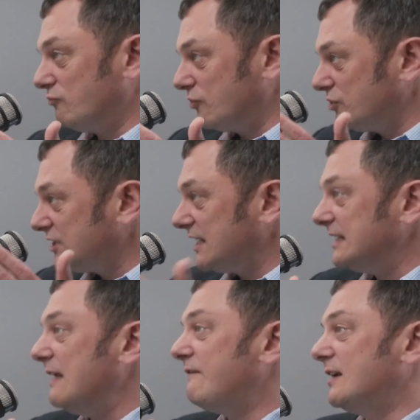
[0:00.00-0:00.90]

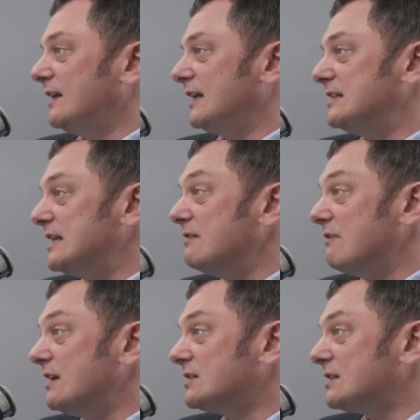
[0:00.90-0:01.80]
significantly
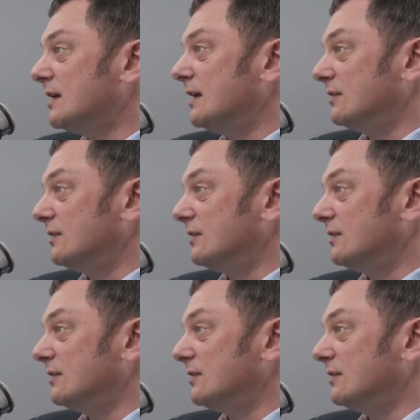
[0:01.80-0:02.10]
de-risk